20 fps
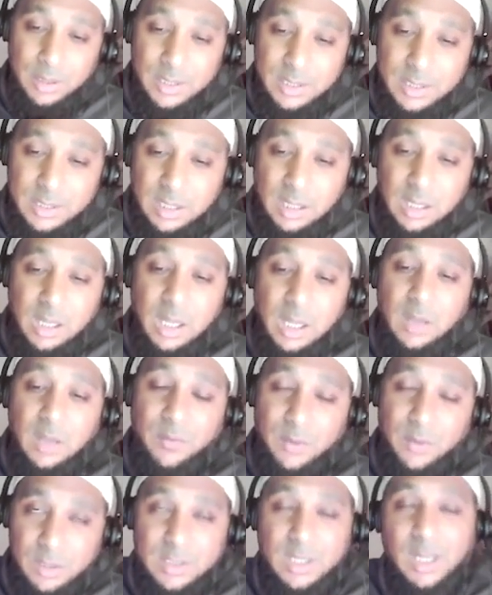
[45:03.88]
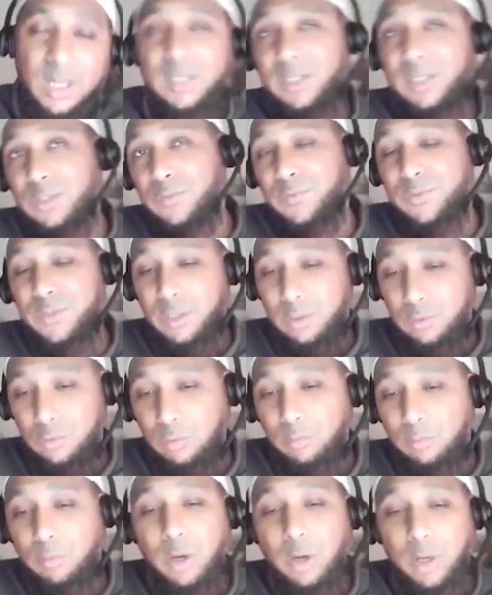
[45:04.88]
is the first hadith of
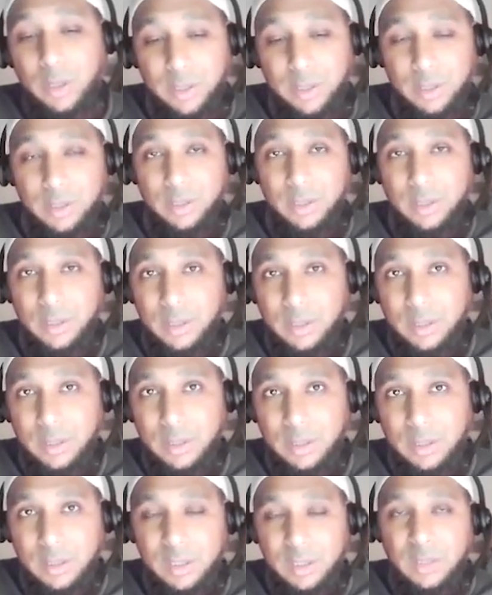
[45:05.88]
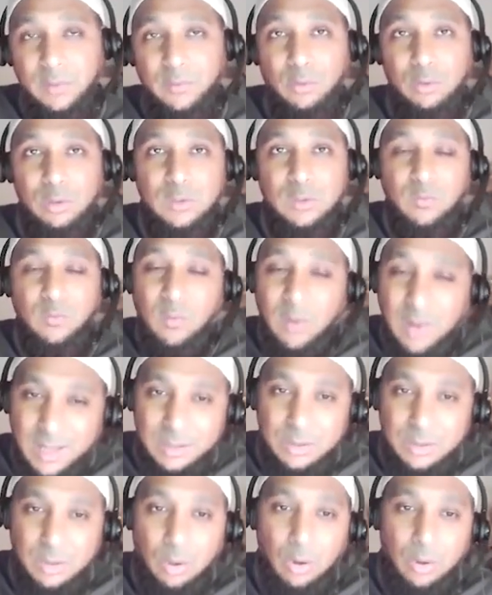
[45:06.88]
Sahih al-Bukhari. He falls
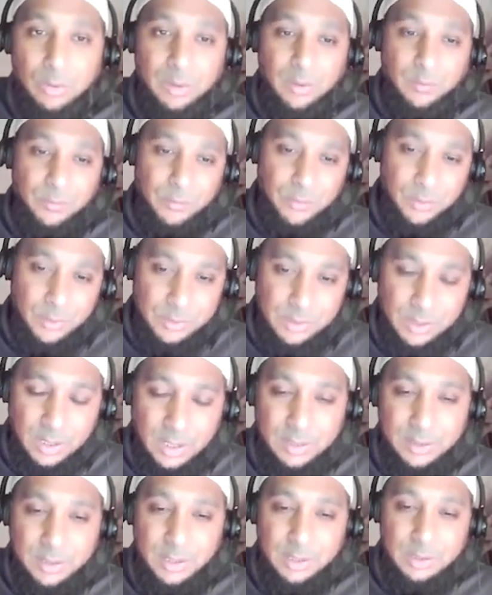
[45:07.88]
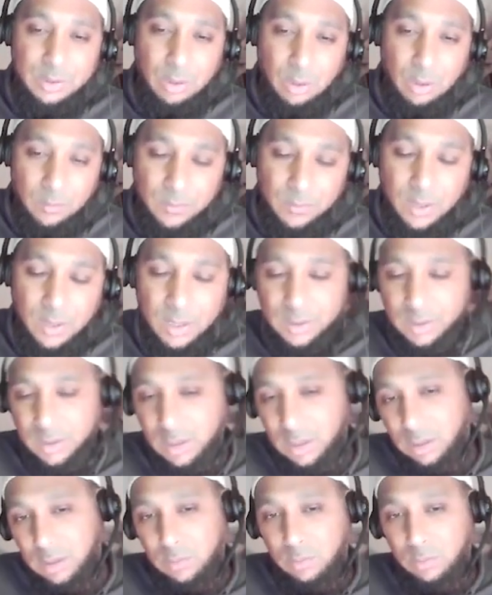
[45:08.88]
flat on the first hadith of
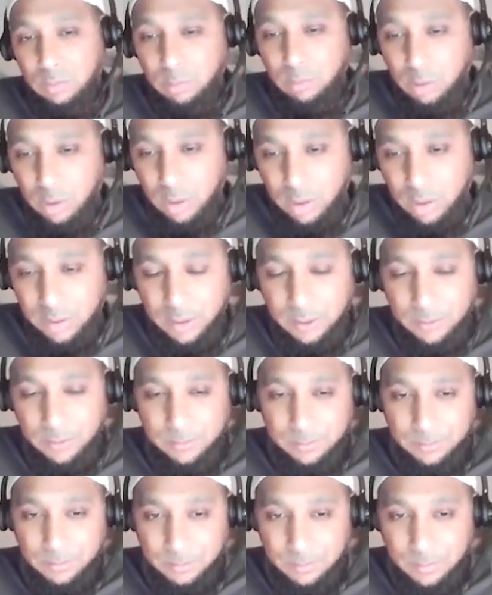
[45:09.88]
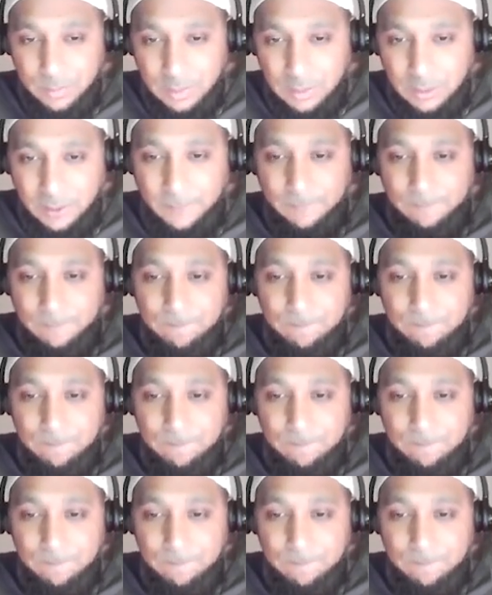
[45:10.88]
Sahih al-Bukhari. Yeah.